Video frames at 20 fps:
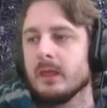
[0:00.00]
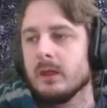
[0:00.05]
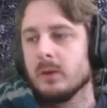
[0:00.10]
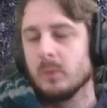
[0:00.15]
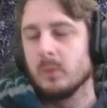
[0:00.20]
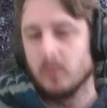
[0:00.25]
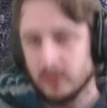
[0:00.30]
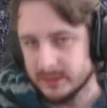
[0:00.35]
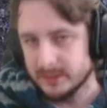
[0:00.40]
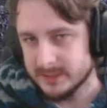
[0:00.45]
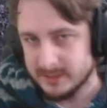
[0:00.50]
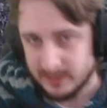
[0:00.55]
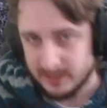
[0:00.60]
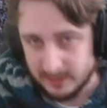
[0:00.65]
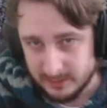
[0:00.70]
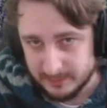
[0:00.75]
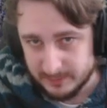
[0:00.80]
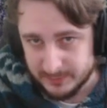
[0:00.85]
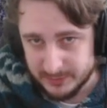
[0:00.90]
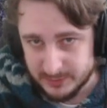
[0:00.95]
What's
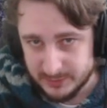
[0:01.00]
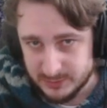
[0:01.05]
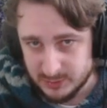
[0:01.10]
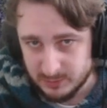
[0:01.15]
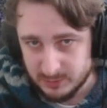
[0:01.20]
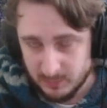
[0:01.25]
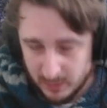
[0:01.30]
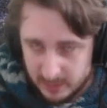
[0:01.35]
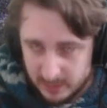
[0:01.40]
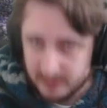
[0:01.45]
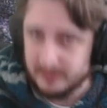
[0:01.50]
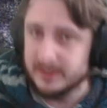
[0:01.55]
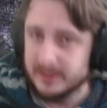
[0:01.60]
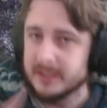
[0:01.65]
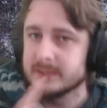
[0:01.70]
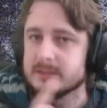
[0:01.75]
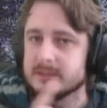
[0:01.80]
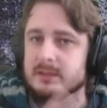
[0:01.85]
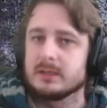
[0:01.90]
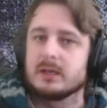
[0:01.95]
up, YouTube? Welcome
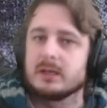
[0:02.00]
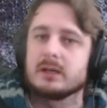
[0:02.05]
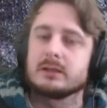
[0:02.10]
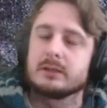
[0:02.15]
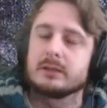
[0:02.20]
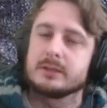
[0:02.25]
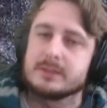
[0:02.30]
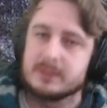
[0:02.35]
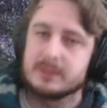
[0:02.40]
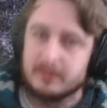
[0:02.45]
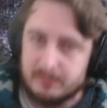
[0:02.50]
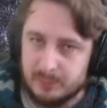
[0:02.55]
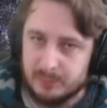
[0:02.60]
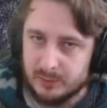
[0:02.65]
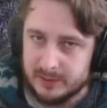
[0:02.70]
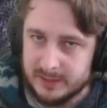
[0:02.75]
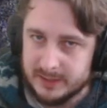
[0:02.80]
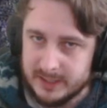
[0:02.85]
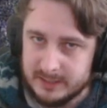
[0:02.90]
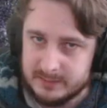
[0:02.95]
back to the Cutlass
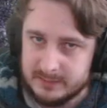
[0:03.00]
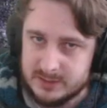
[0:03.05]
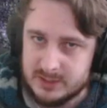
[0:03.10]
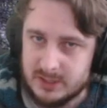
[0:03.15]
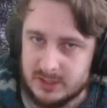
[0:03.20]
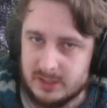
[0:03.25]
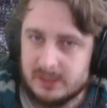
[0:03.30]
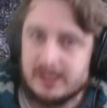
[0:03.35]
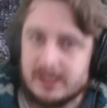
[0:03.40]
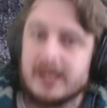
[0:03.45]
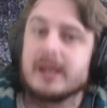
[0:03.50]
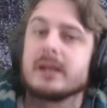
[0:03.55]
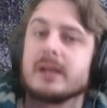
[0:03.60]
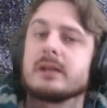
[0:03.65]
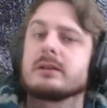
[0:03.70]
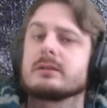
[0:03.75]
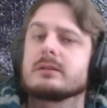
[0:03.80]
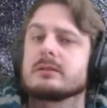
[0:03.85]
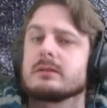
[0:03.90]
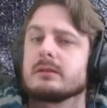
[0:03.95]
Board Games channel,
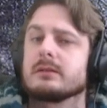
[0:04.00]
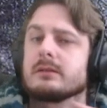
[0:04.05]
and